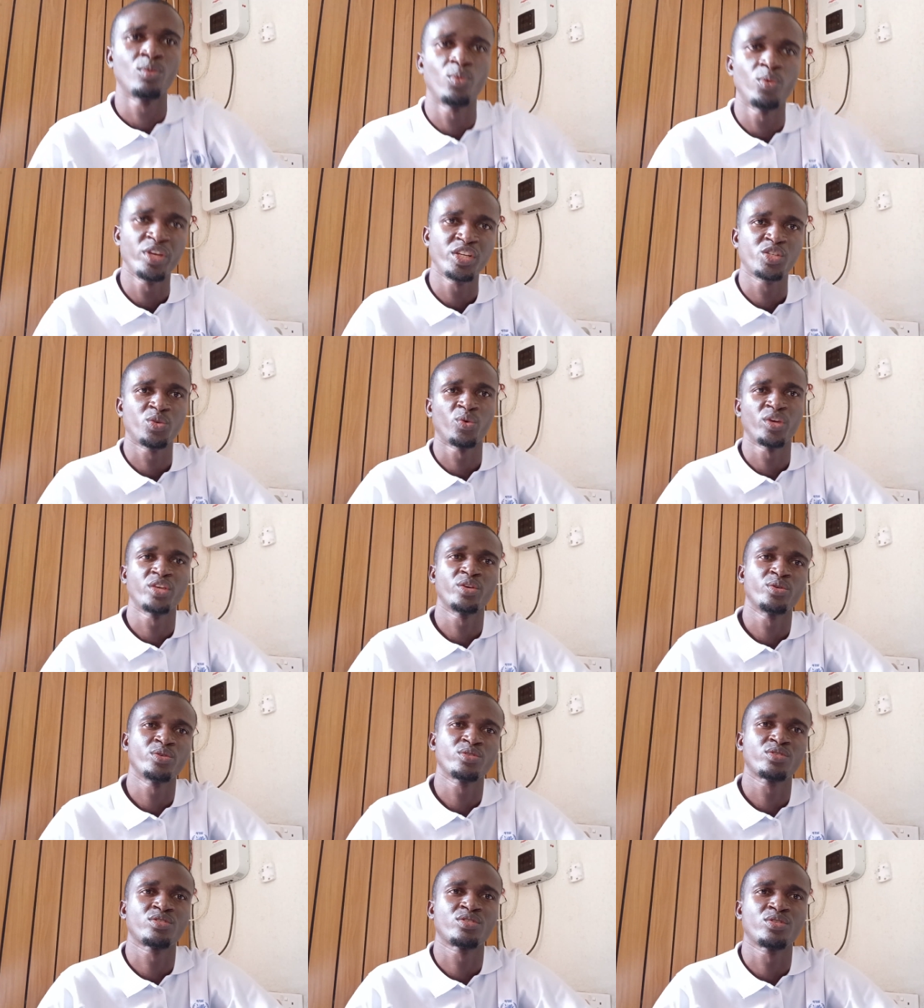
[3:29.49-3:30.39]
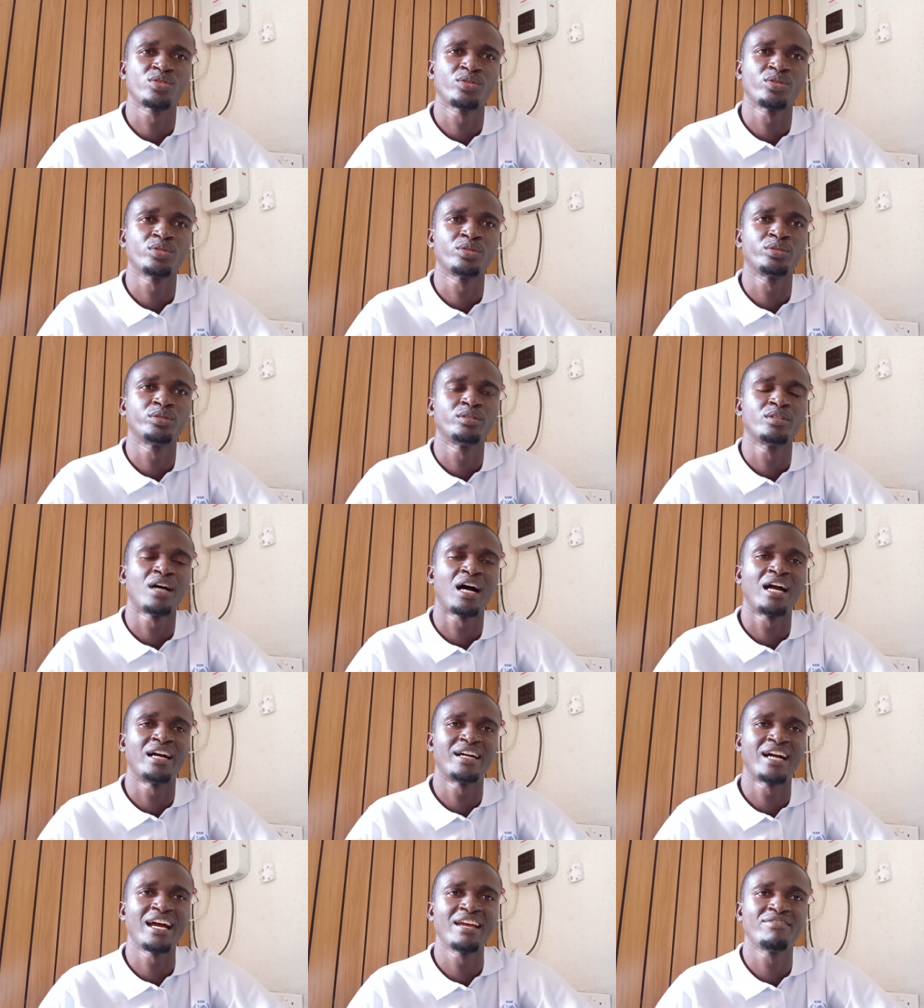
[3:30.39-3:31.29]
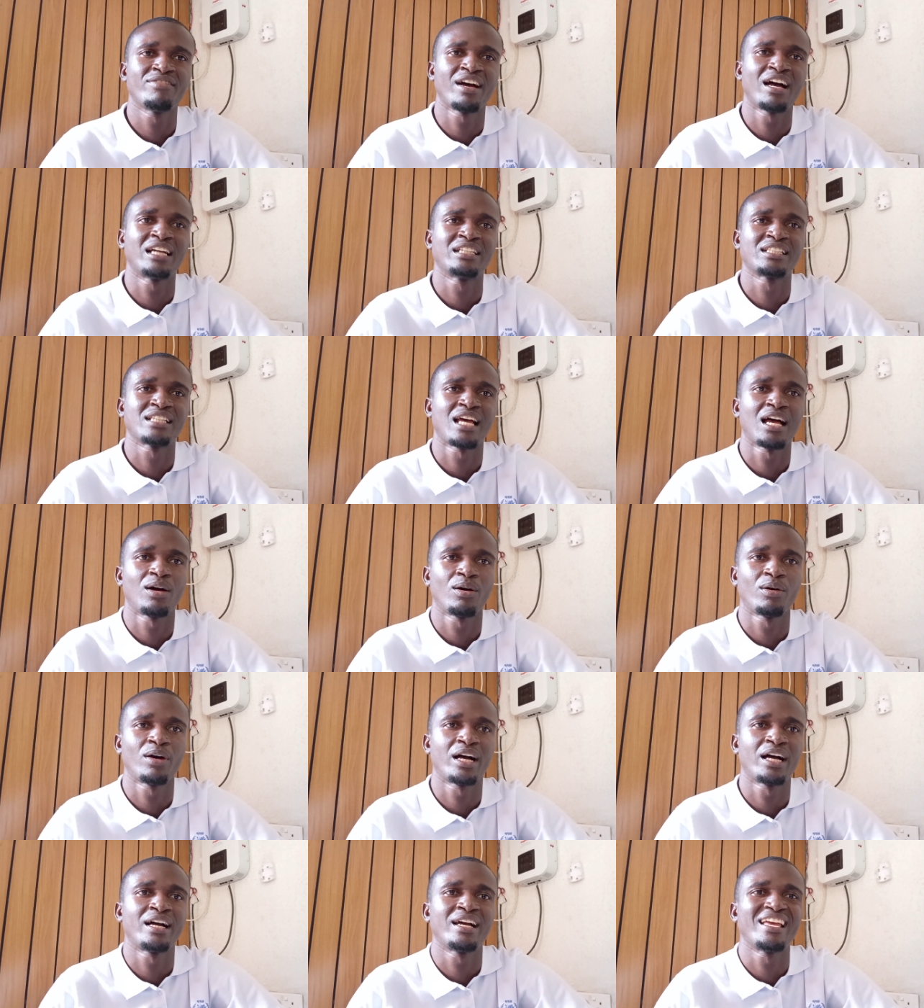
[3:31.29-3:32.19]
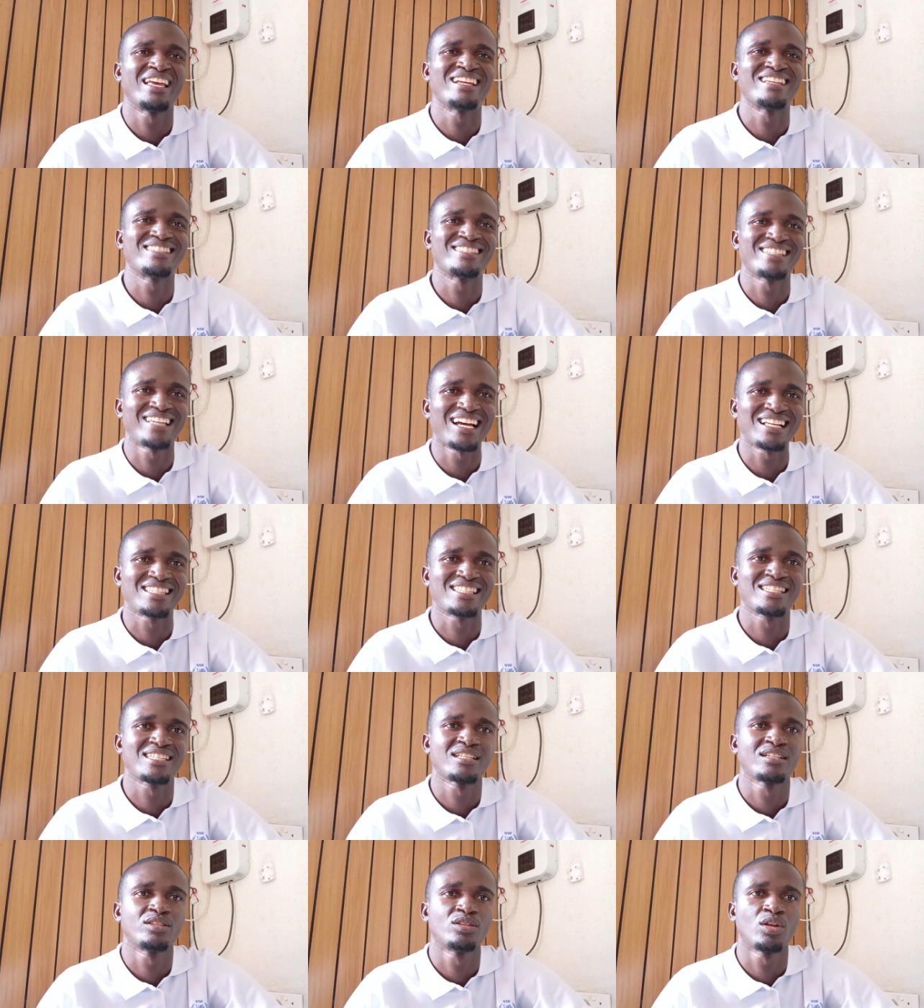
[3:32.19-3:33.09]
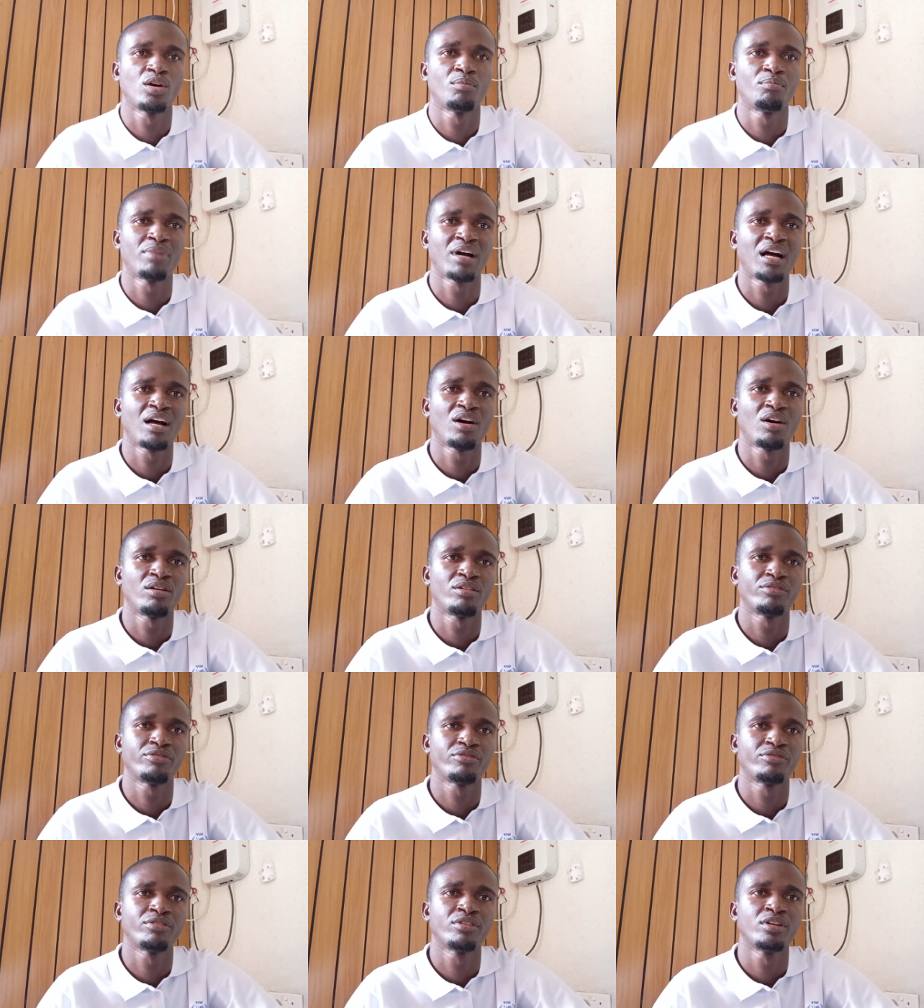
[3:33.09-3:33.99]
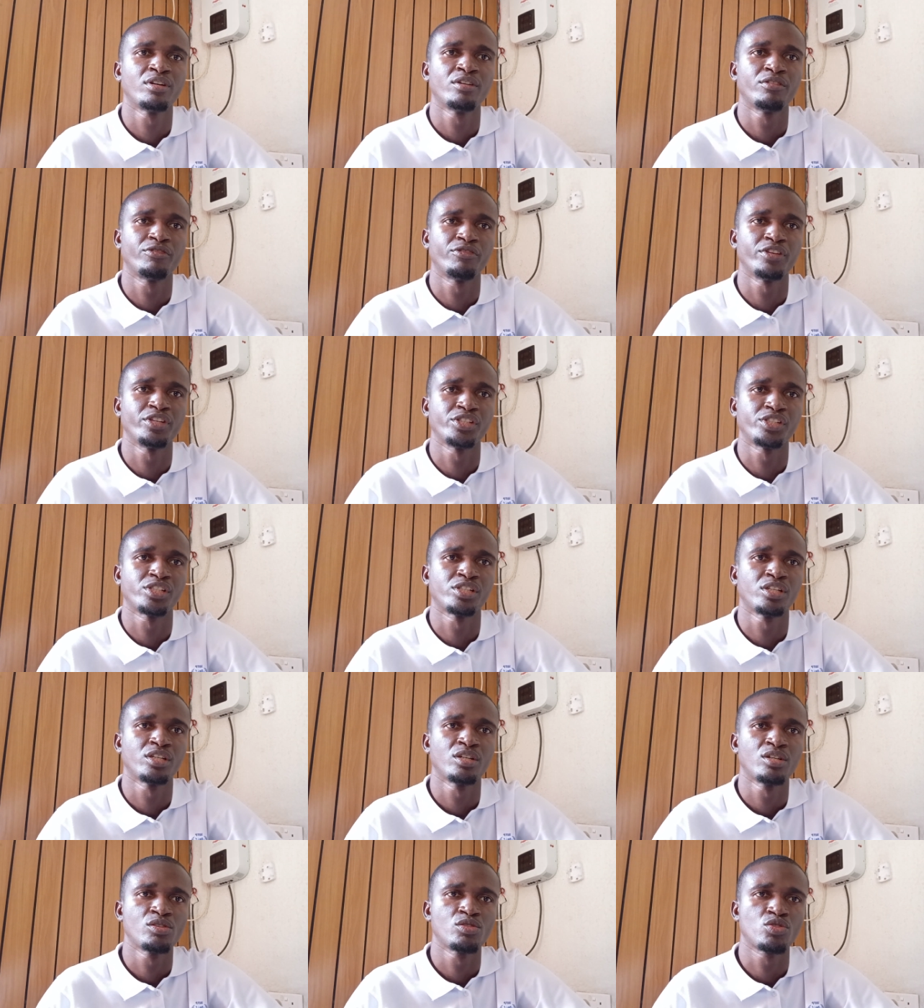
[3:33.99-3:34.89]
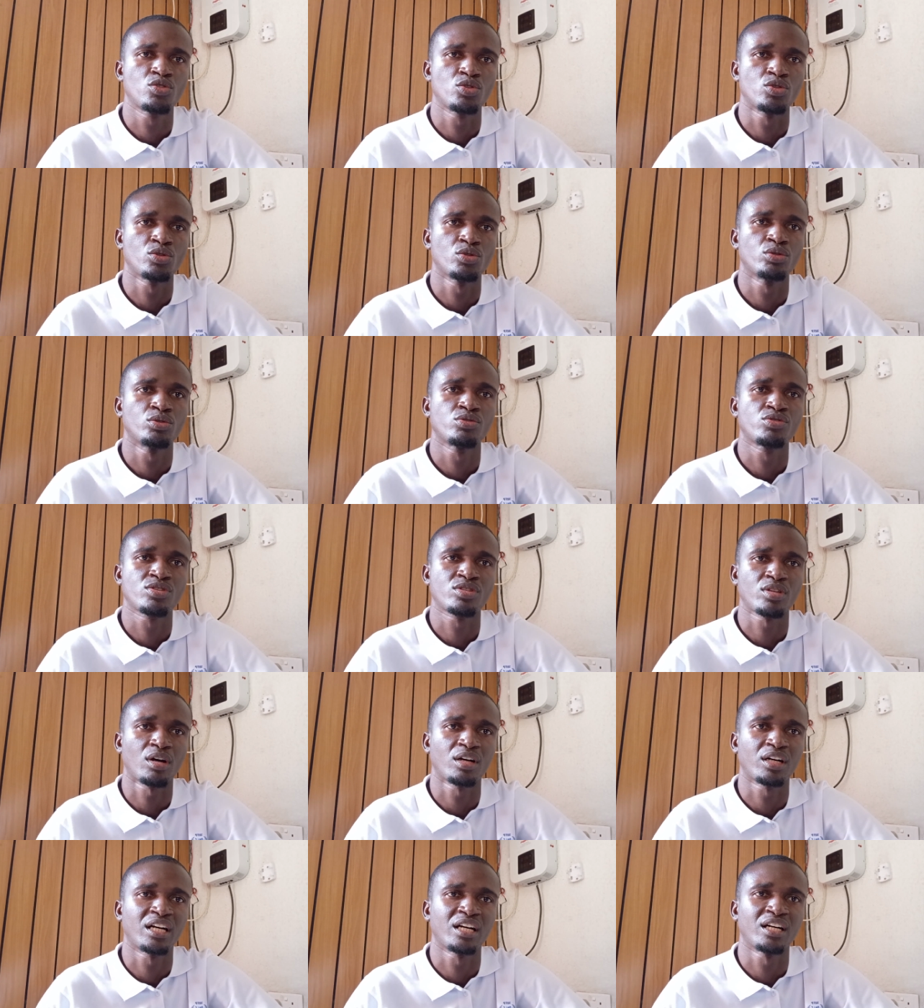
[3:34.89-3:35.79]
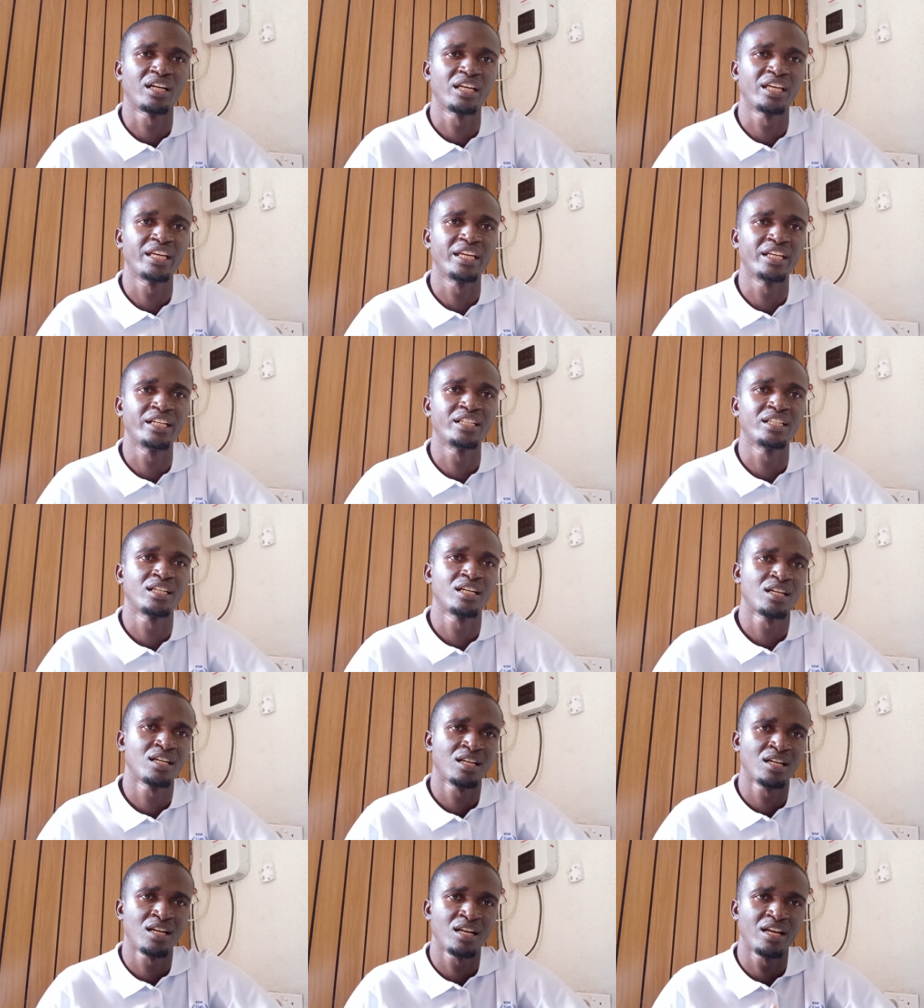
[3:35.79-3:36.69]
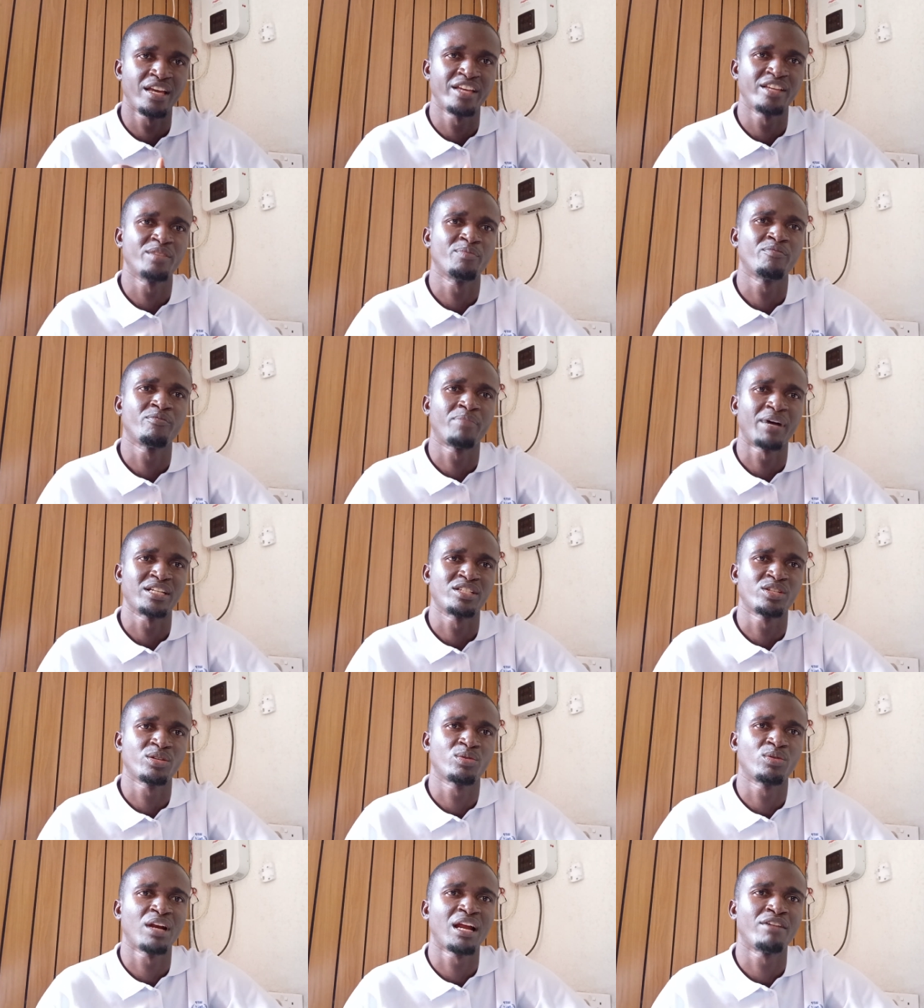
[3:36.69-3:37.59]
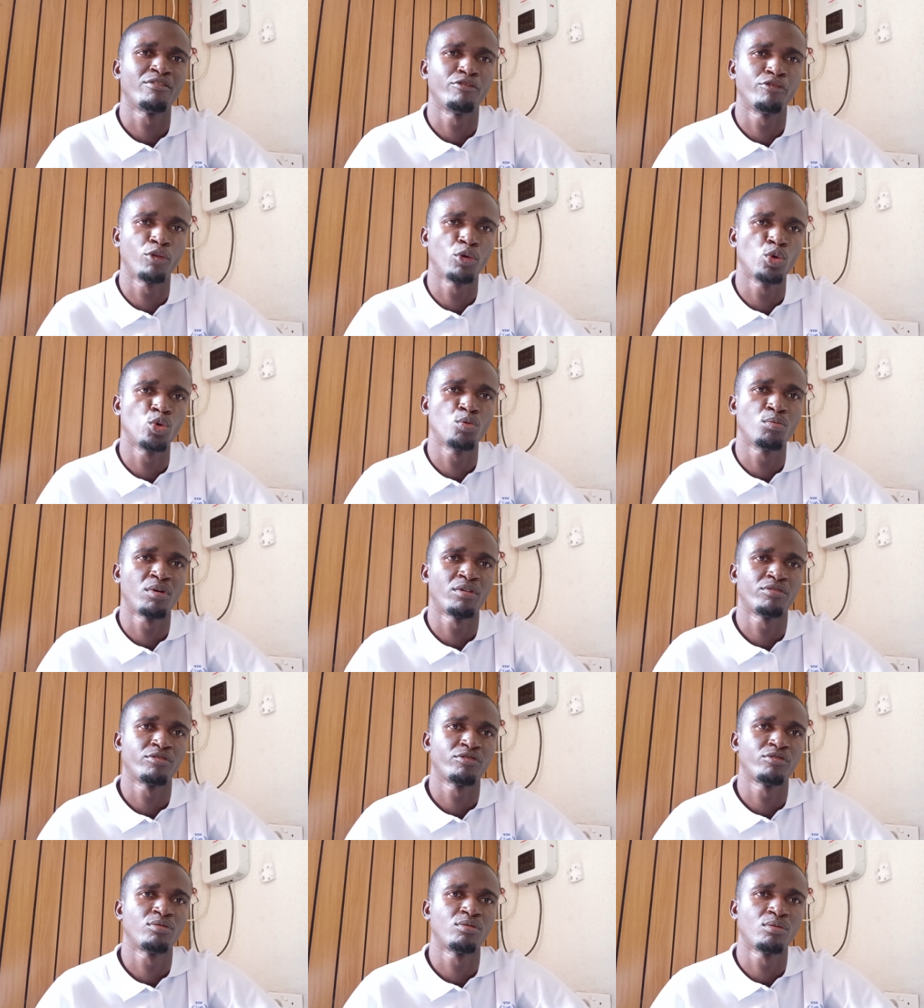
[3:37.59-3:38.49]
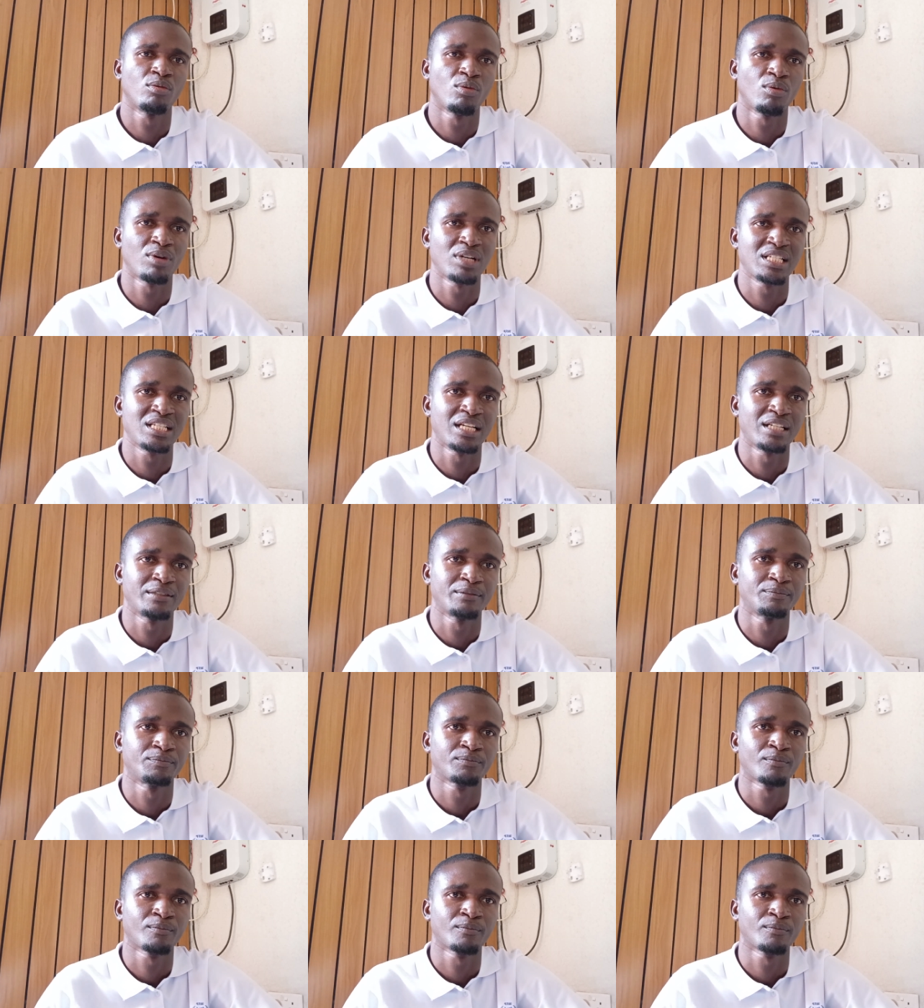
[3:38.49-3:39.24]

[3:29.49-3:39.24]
which we use to arrive at our exact number of fish to stock in a particular volume of water.